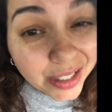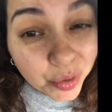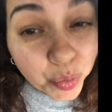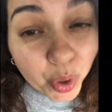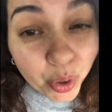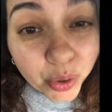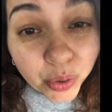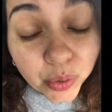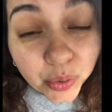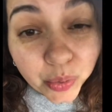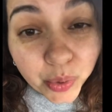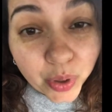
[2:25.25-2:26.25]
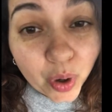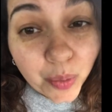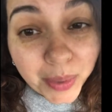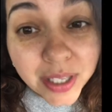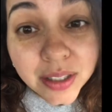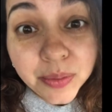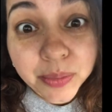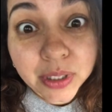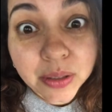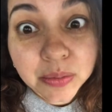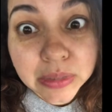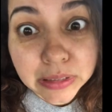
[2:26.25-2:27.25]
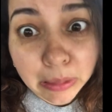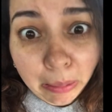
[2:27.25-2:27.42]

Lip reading: tomorrow with all my symptoms,